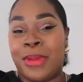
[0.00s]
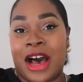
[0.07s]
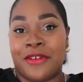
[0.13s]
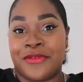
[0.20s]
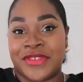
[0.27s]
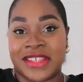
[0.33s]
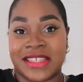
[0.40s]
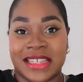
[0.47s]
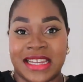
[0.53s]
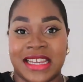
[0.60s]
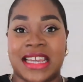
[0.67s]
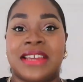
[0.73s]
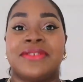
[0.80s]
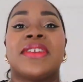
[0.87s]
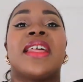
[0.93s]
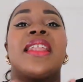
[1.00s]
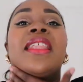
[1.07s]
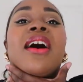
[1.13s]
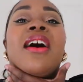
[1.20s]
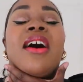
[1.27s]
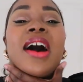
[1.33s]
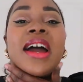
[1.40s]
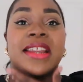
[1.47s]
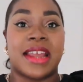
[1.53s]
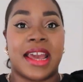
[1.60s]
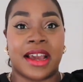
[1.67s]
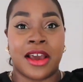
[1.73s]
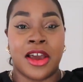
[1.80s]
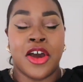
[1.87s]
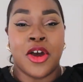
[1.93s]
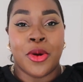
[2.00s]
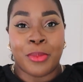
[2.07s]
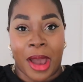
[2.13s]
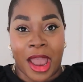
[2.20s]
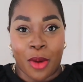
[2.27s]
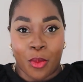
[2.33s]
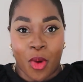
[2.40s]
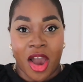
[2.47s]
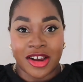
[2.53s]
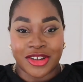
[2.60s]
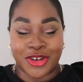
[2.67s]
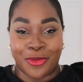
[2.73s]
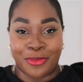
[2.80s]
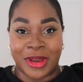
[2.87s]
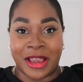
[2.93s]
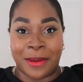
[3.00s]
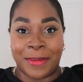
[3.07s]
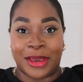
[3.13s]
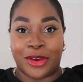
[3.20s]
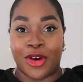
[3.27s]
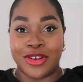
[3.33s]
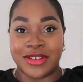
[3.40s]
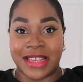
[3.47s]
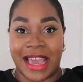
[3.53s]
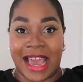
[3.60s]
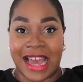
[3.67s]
puffed sleeve and then the high neck, but it worked on me because it